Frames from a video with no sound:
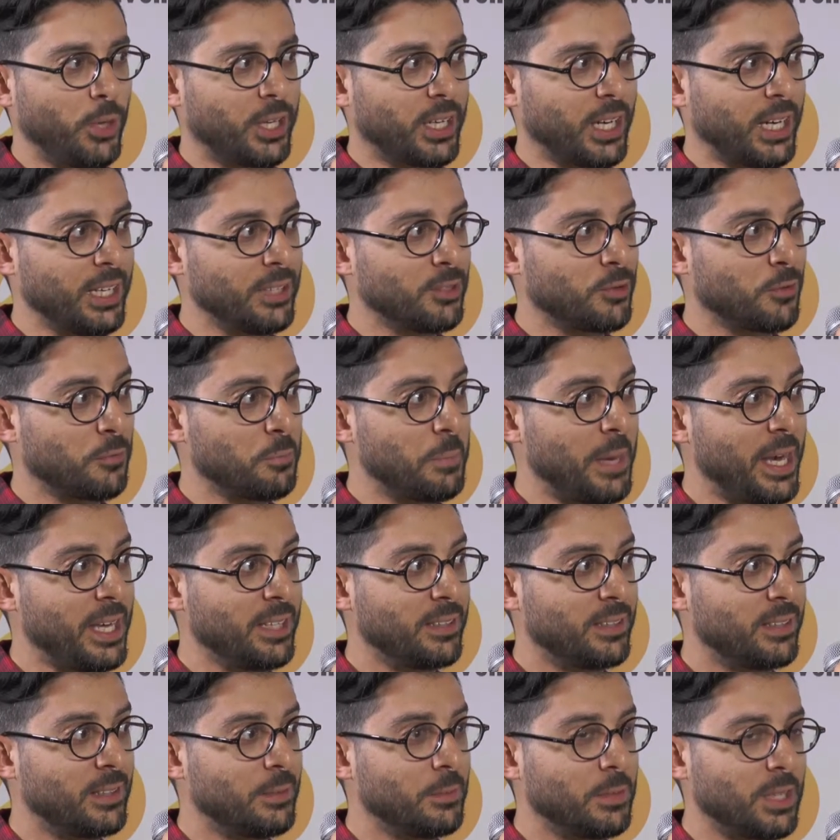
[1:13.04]
we kind of
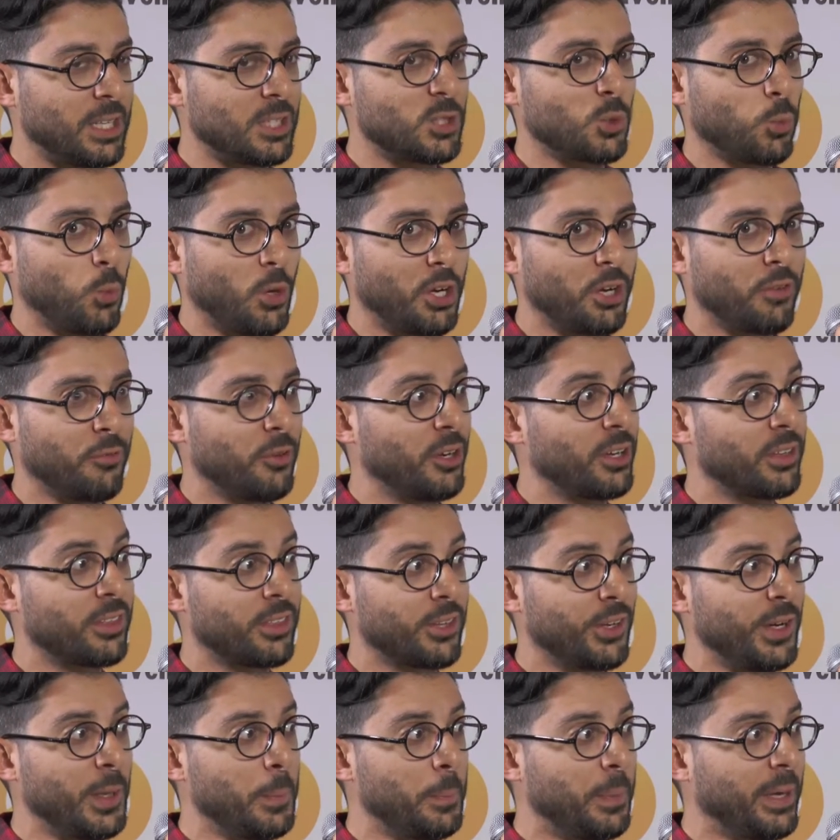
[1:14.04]
made, it's one of our
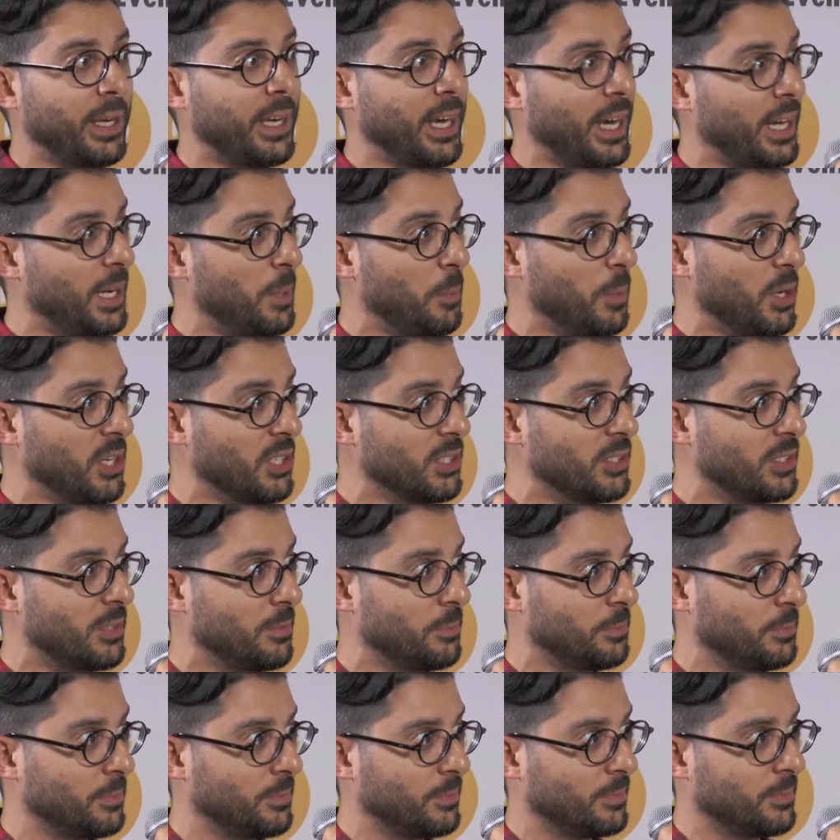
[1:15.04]
three big enemies.
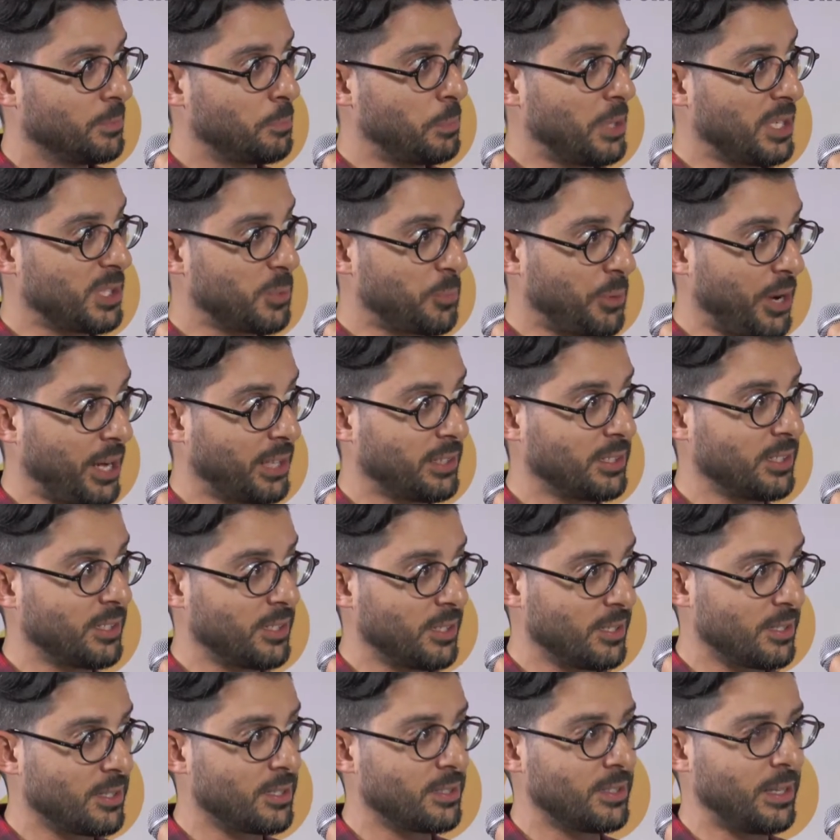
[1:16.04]
Best
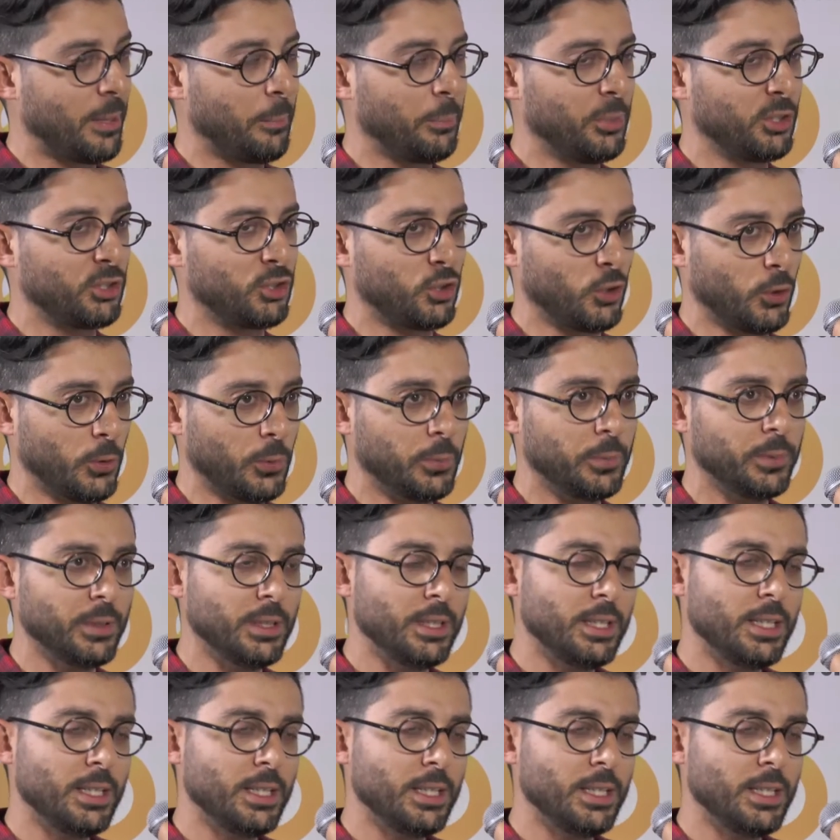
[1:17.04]
practices is number two.